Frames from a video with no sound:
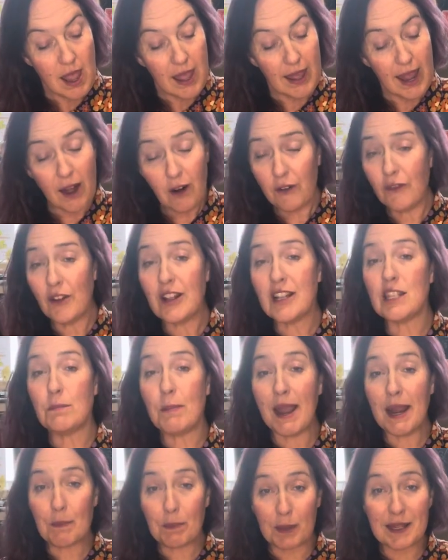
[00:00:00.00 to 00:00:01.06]
Hierophant's
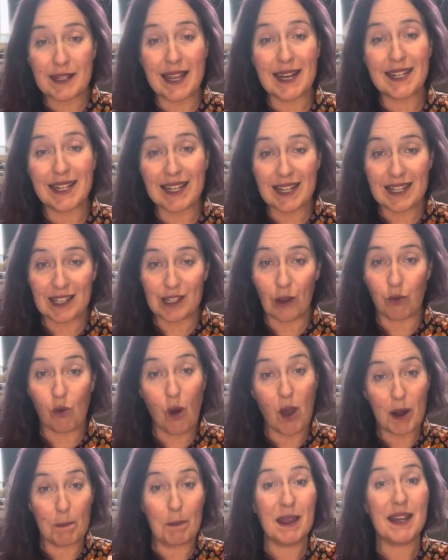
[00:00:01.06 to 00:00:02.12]
been presenting itself
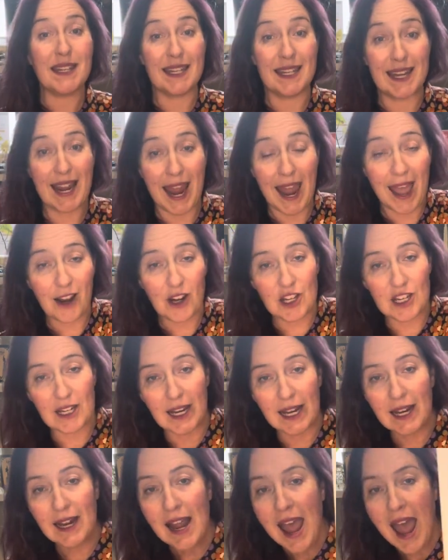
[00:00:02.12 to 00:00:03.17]
quite a bit today,
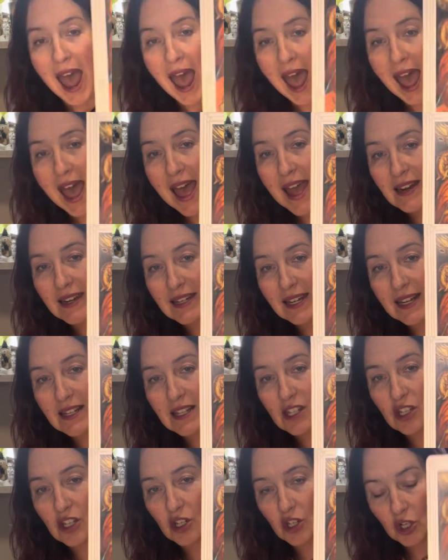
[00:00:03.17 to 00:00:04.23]
actually, and
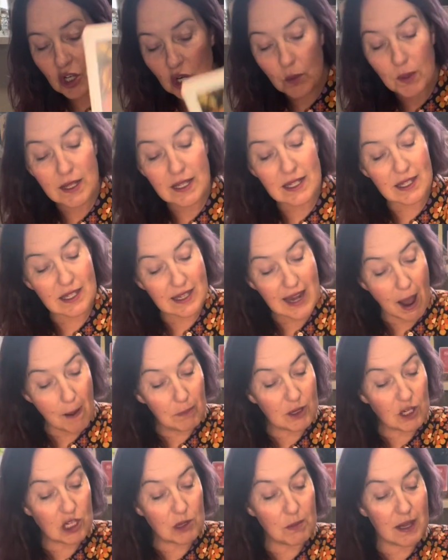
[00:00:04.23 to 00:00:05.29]
it's to do with
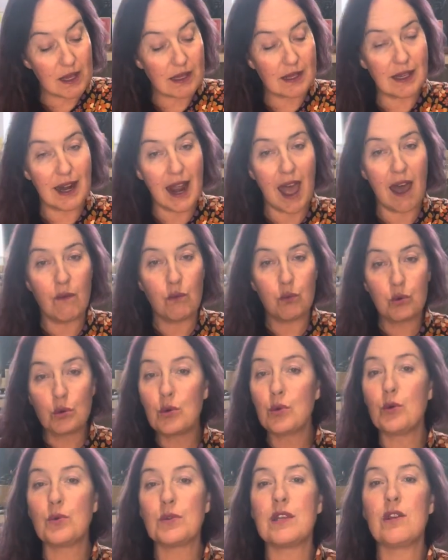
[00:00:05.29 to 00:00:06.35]
establishments that have
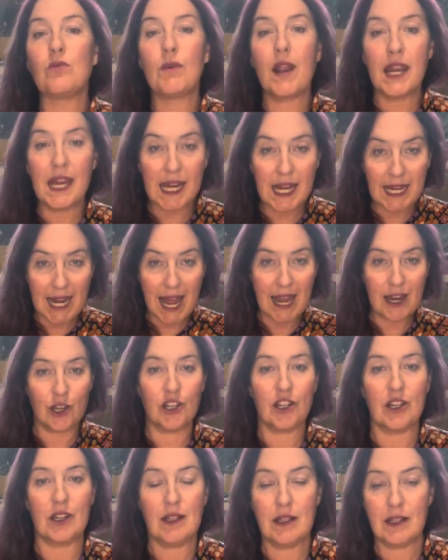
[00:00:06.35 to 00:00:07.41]
rules and
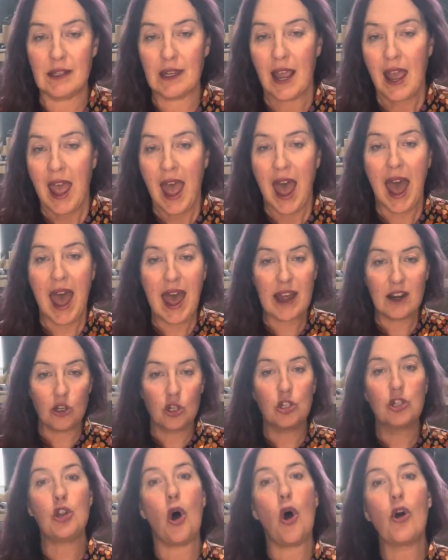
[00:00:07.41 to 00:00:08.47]
regulations
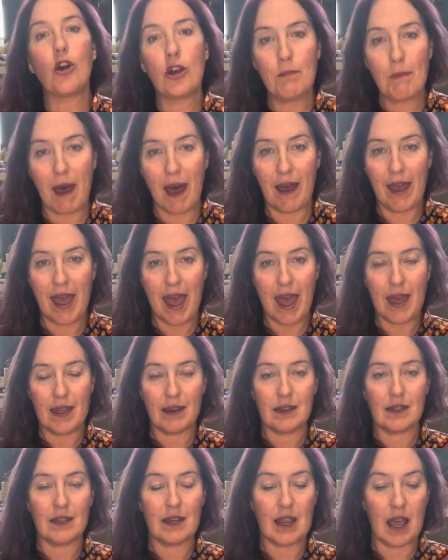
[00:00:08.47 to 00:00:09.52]
and dogma
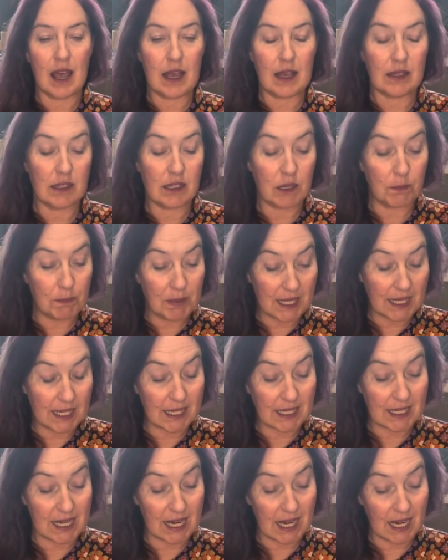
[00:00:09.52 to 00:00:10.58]
and
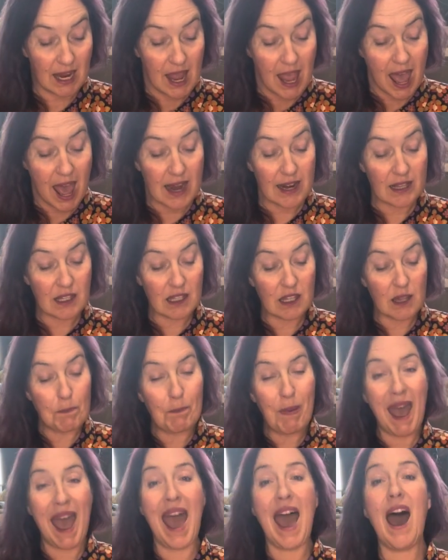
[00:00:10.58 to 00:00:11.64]
stability, and it's the
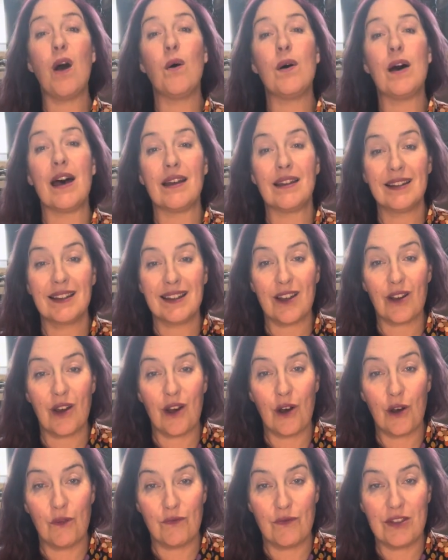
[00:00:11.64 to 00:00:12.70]
power
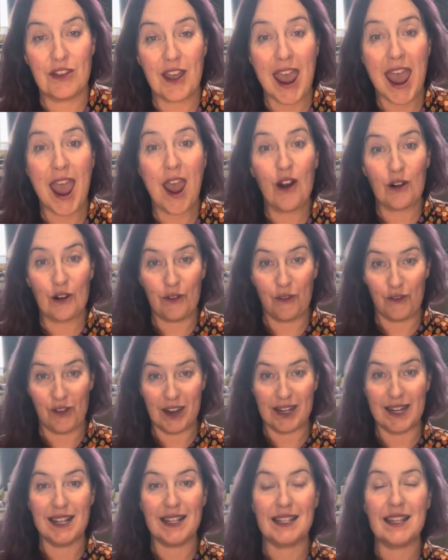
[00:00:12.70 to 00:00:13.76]
of the
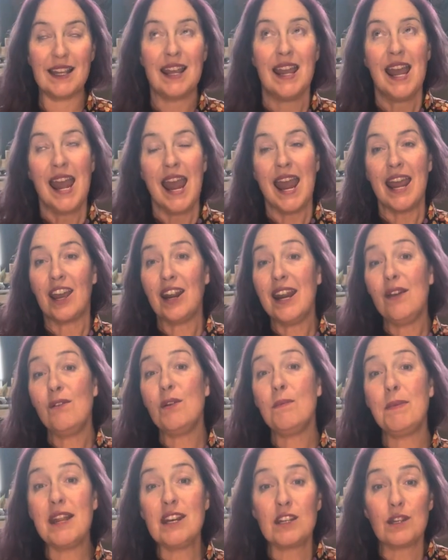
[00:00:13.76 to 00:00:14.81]
Hierophant. It can
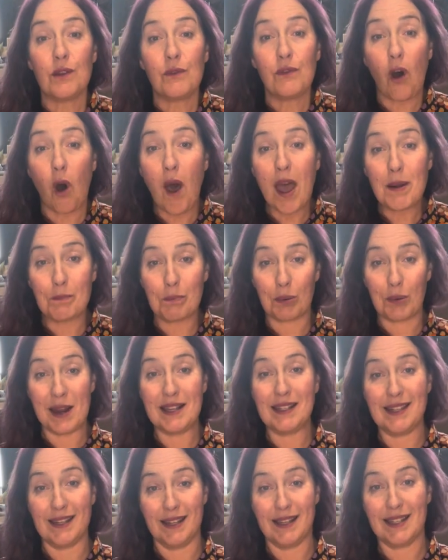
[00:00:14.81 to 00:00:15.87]
even be divine
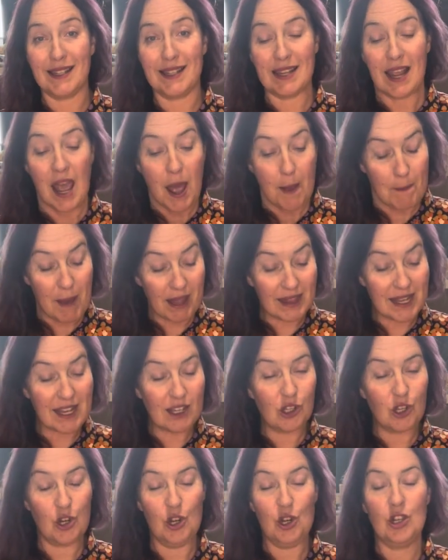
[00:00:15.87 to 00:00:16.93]
presence, but
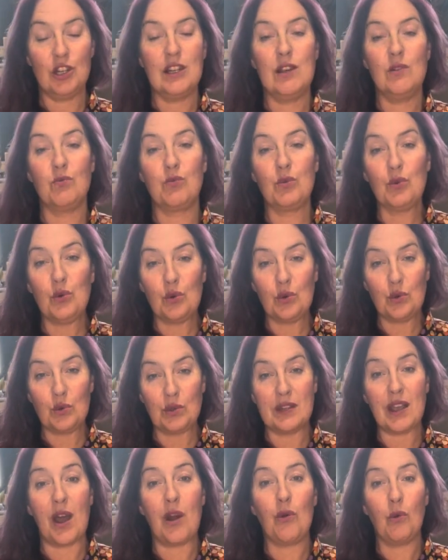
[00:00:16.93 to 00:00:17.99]
there's usually
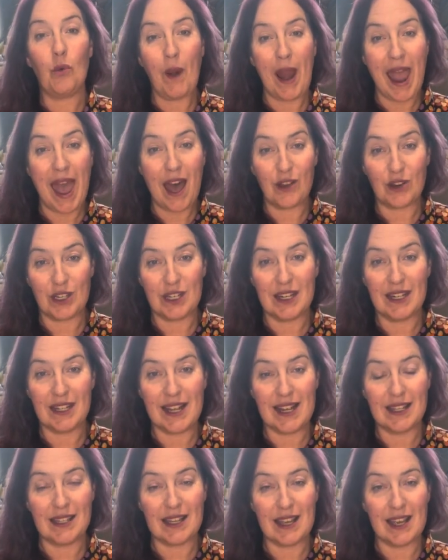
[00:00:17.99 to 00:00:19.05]
rules around it.
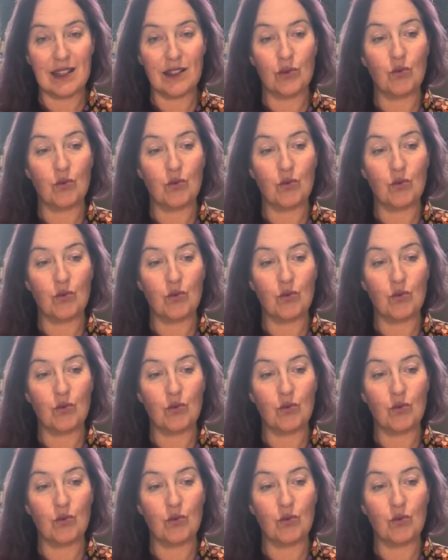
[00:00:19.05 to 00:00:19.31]
There's as